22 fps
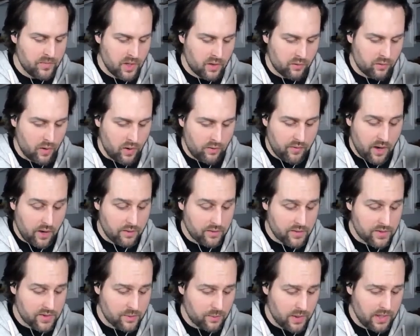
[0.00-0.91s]
Rough out
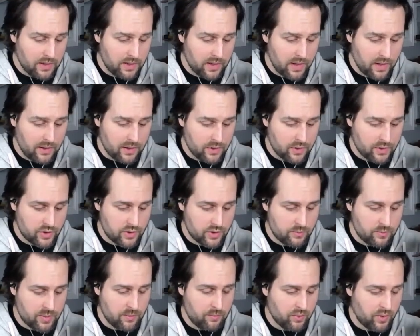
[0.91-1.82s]
and suede leathers
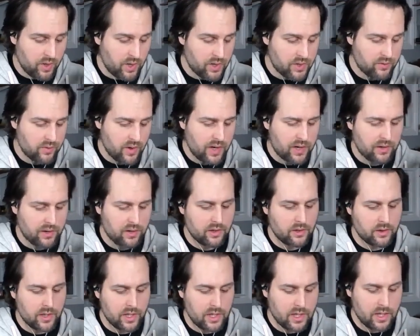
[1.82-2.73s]
should be brushed
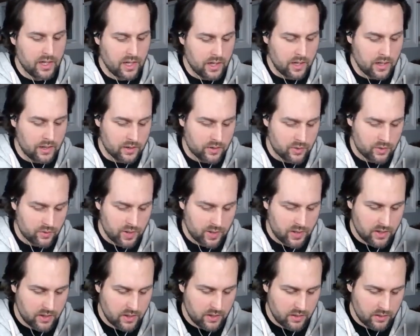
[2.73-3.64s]
regularly and
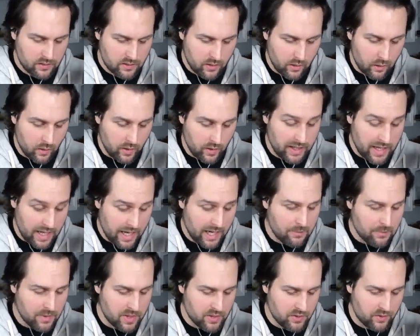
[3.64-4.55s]
treated, or it
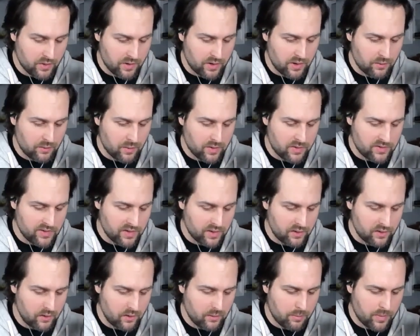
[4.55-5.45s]
can be treated with
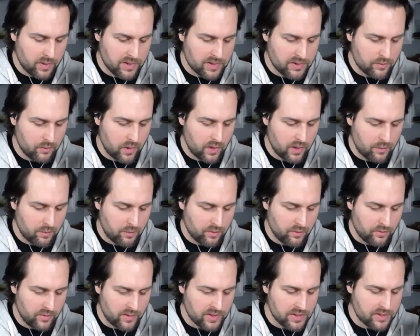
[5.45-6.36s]
silicone-based
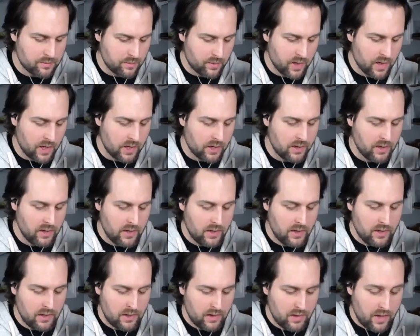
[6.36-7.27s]
waterproofing spray.
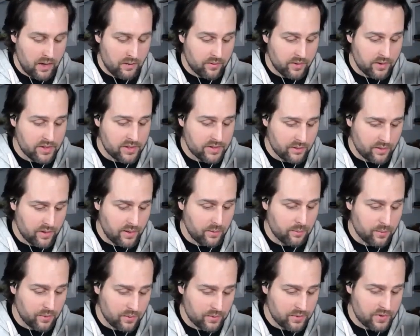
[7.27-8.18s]
Heavily
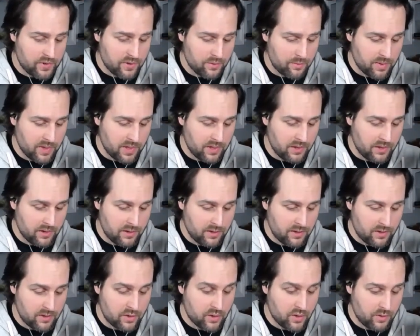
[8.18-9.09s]
soiled boots should
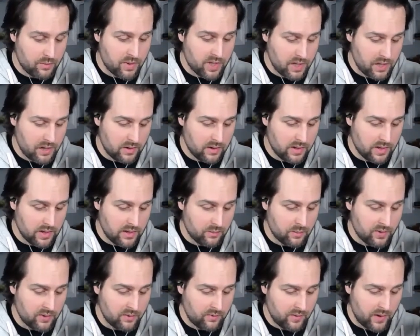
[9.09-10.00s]
be cleaned
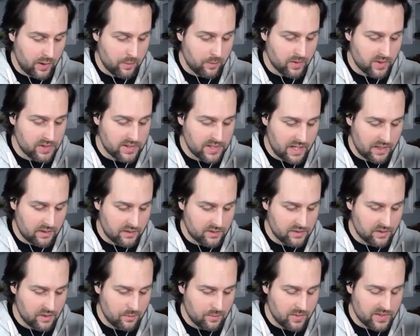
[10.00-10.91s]
with Viberg saddle
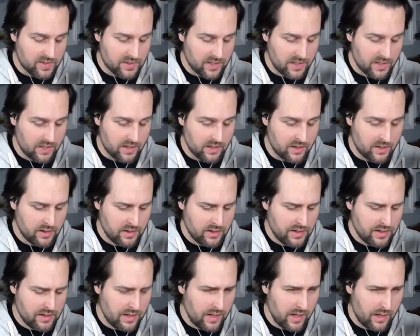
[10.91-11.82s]
soap as needed.
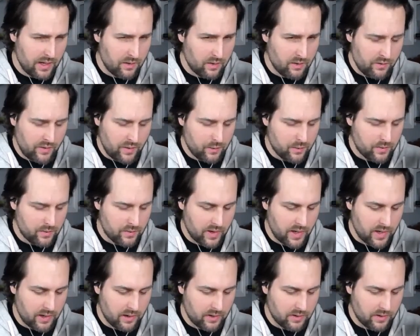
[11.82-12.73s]
I don't know if I would do
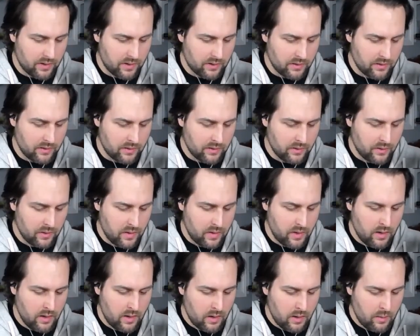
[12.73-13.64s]
that on these.
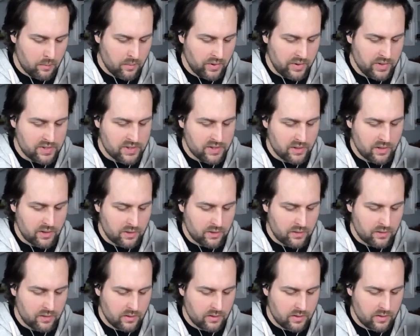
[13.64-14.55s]
Please note